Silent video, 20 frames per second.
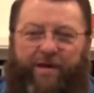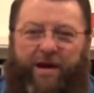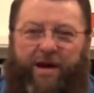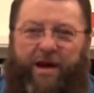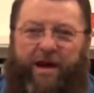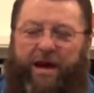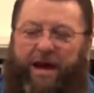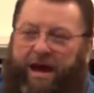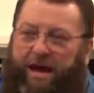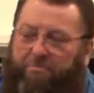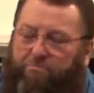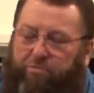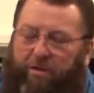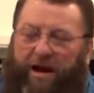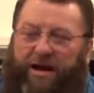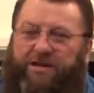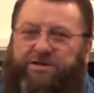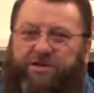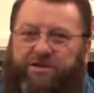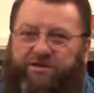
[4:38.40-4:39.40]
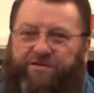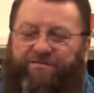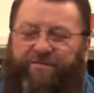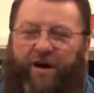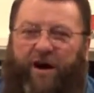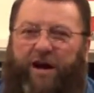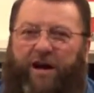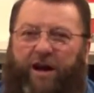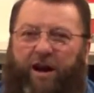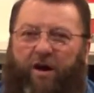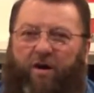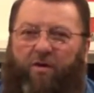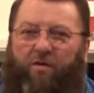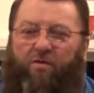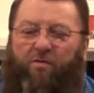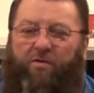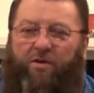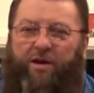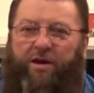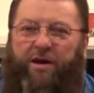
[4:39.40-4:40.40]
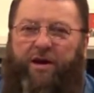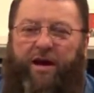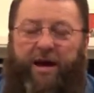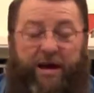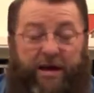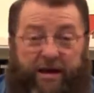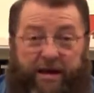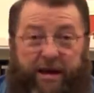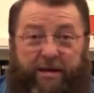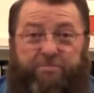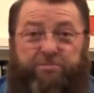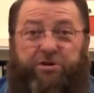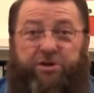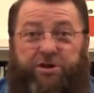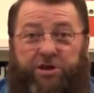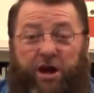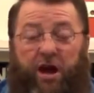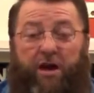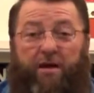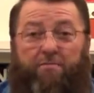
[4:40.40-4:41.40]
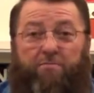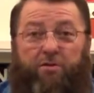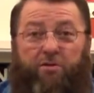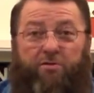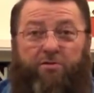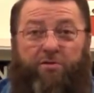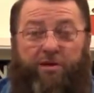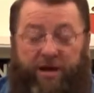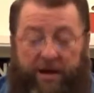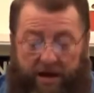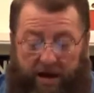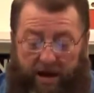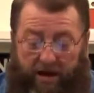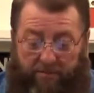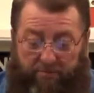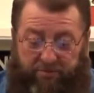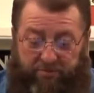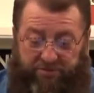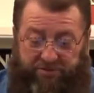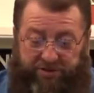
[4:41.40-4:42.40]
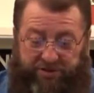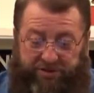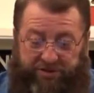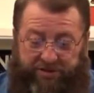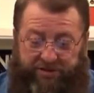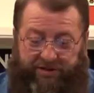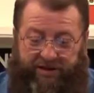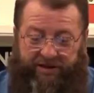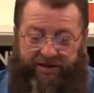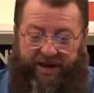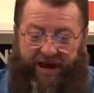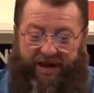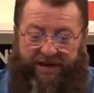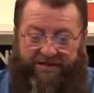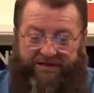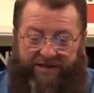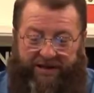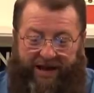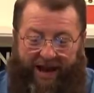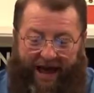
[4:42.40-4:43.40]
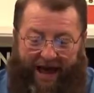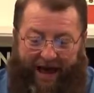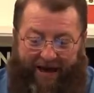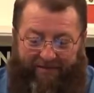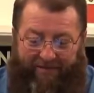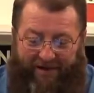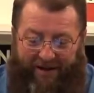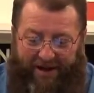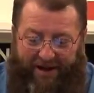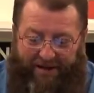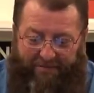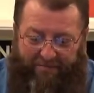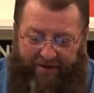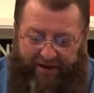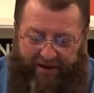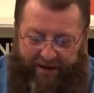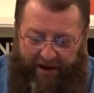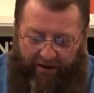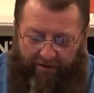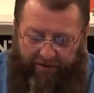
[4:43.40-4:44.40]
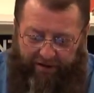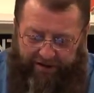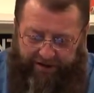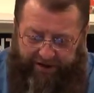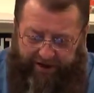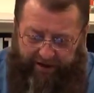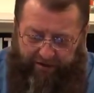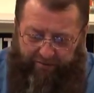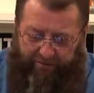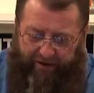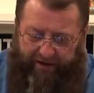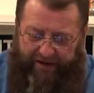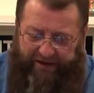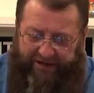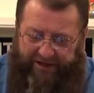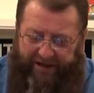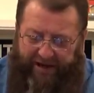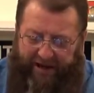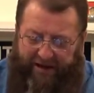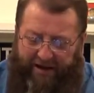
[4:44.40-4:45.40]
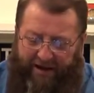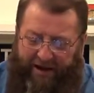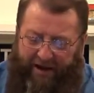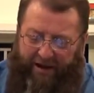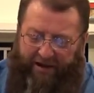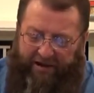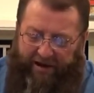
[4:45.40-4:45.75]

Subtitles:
It brings us very low. It keeps us humble. It humbles us, the things in life. But notice here what he said.